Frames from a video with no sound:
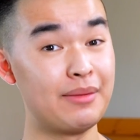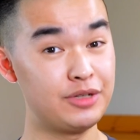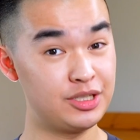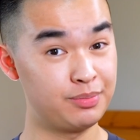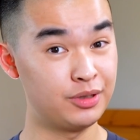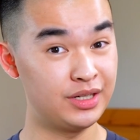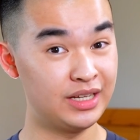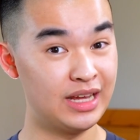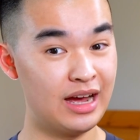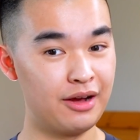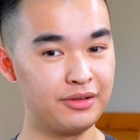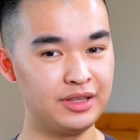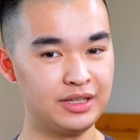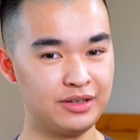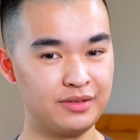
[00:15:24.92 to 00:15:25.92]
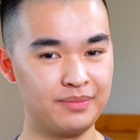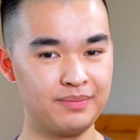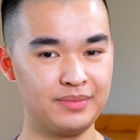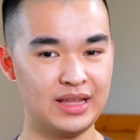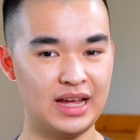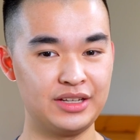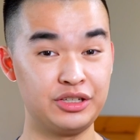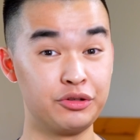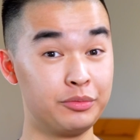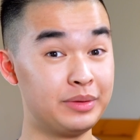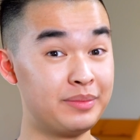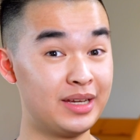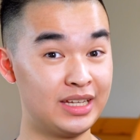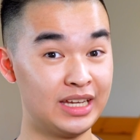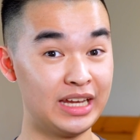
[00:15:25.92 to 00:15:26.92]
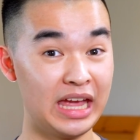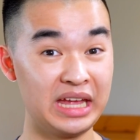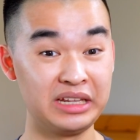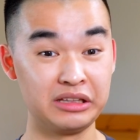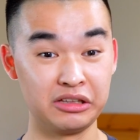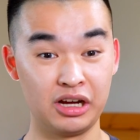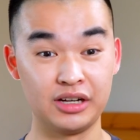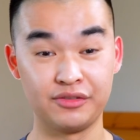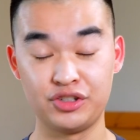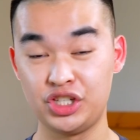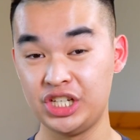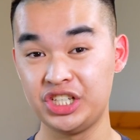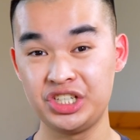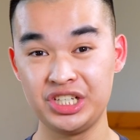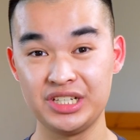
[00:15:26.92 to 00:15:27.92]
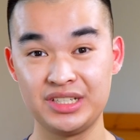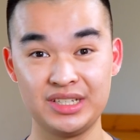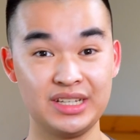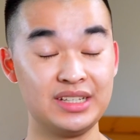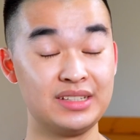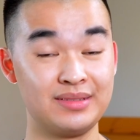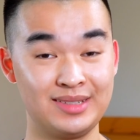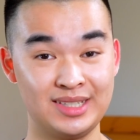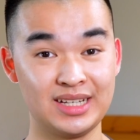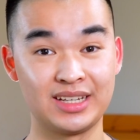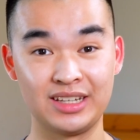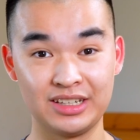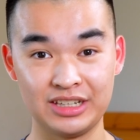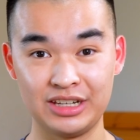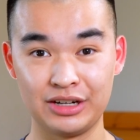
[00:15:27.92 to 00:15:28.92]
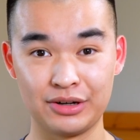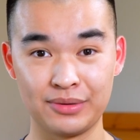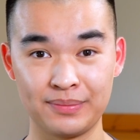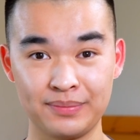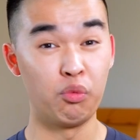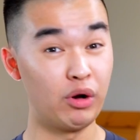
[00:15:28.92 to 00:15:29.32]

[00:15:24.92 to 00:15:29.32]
I'm just putting it out there that you'll be making a lot of cheat sheets in second year.